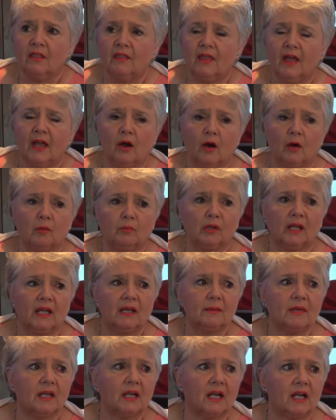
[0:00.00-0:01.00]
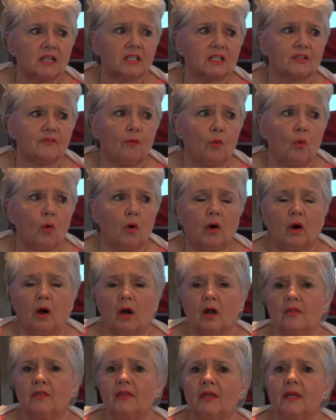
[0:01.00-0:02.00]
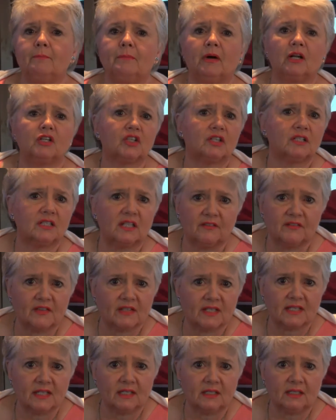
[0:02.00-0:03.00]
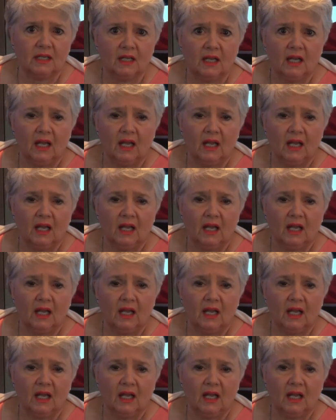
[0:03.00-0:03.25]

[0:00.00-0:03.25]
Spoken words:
They are blaming us for the budget deficit.